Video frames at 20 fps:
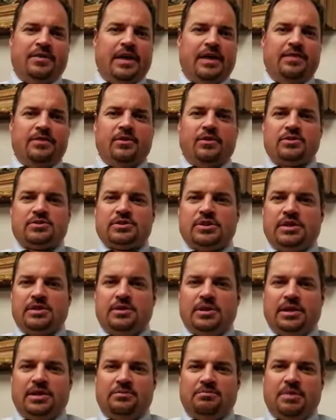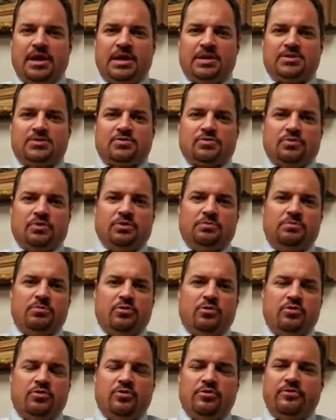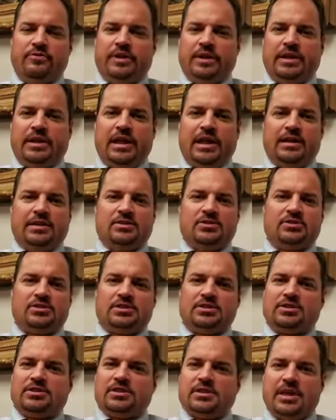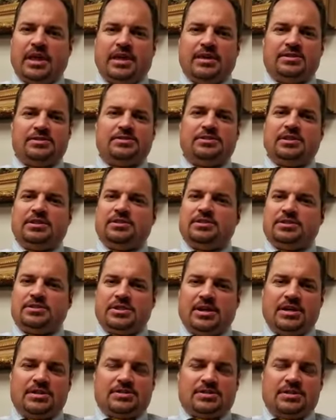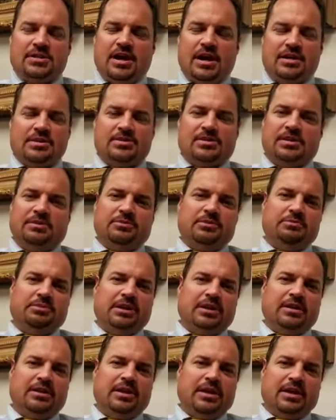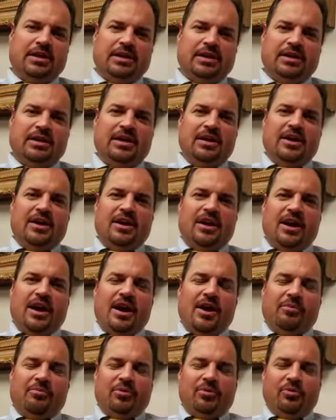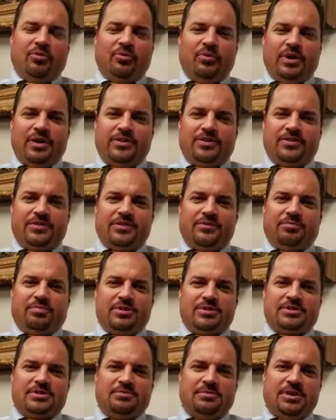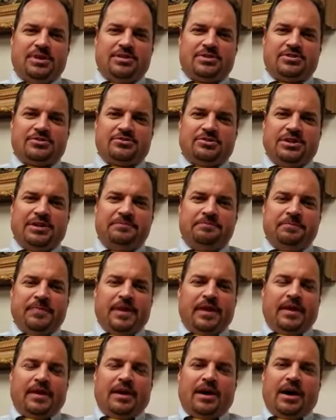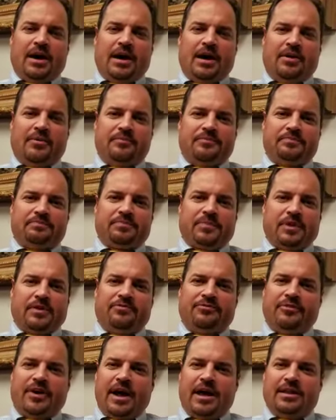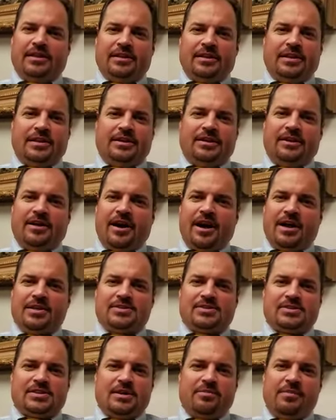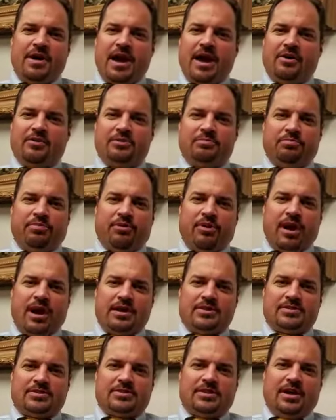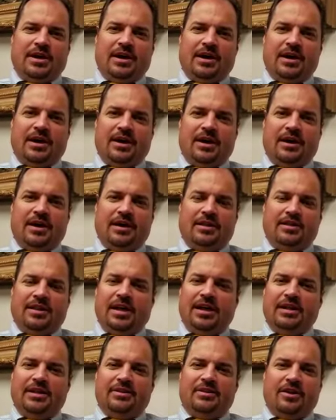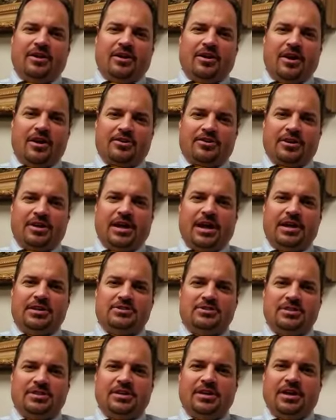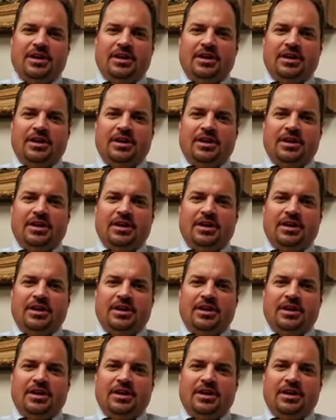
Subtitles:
then those inmates would move, and things did just not seem to be clicking with prison ministry. Finally, God somehow impressed a lady in our congregation